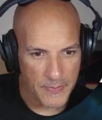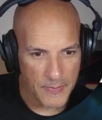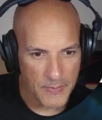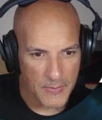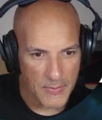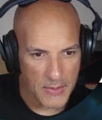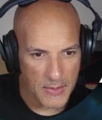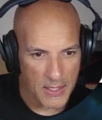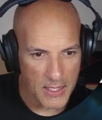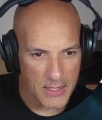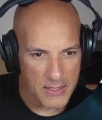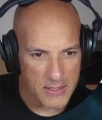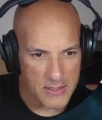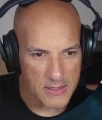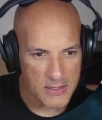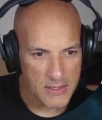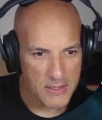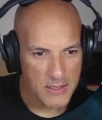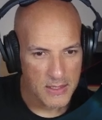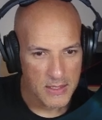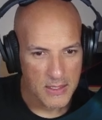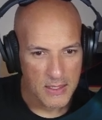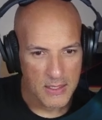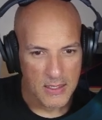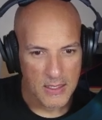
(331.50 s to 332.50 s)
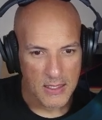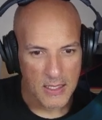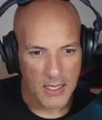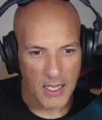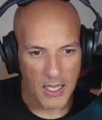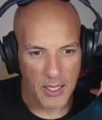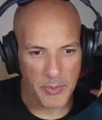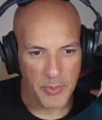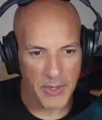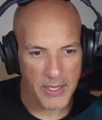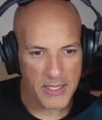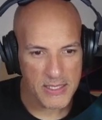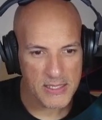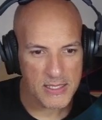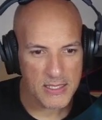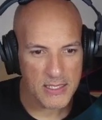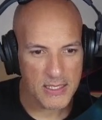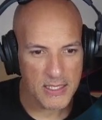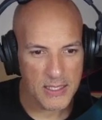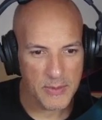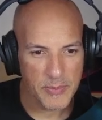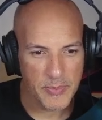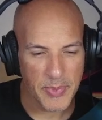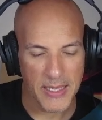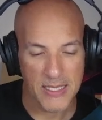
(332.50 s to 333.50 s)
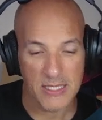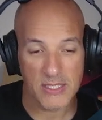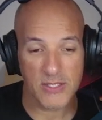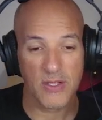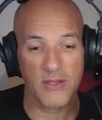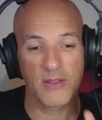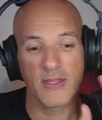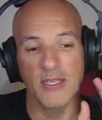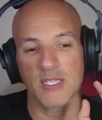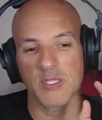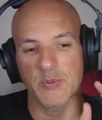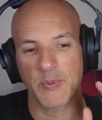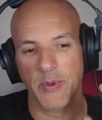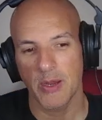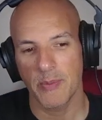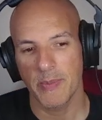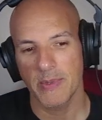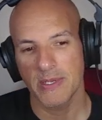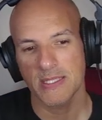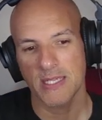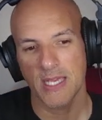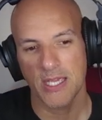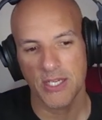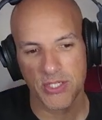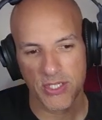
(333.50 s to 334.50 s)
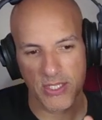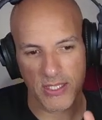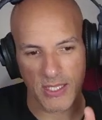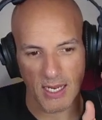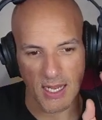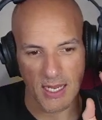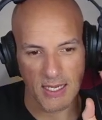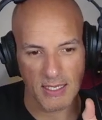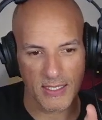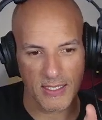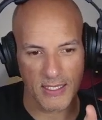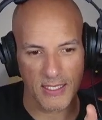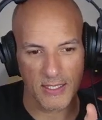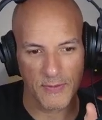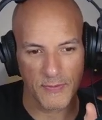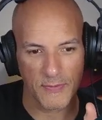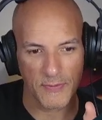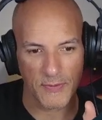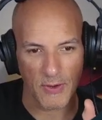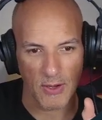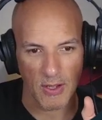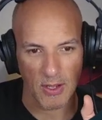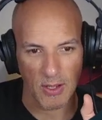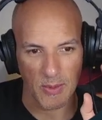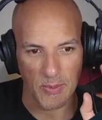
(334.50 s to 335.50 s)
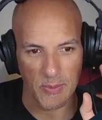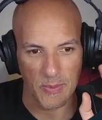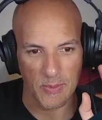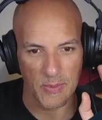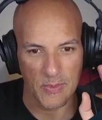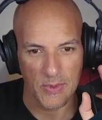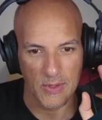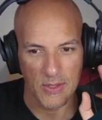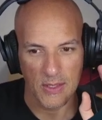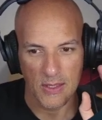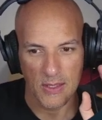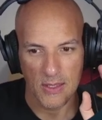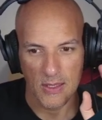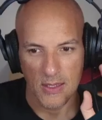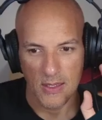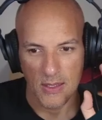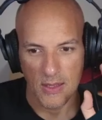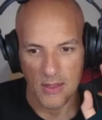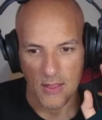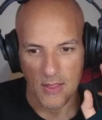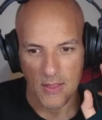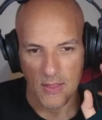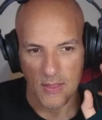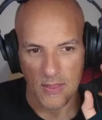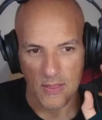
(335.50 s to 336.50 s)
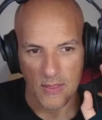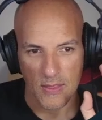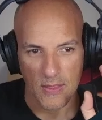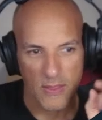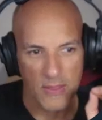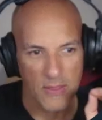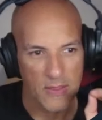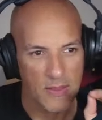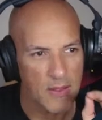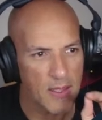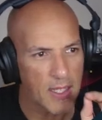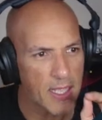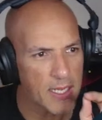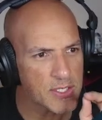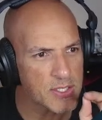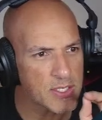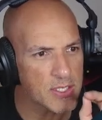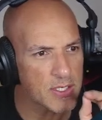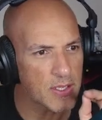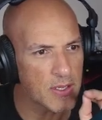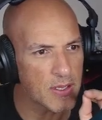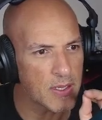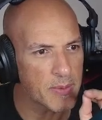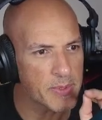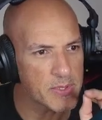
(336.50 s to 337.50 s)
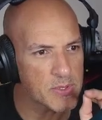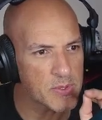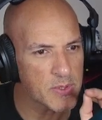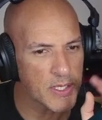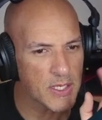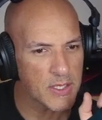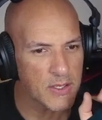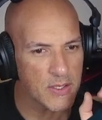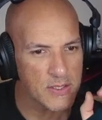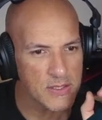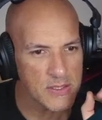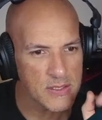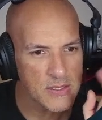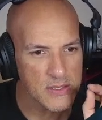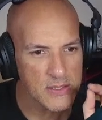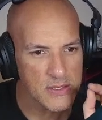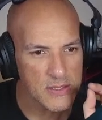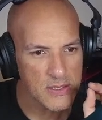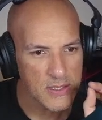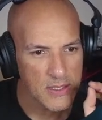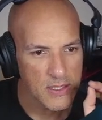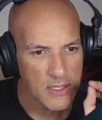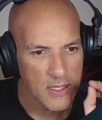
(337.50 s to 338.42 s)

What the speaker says: Yes. I basically, based on the experimentation that I did from, actually, no, I'm talking nonsense.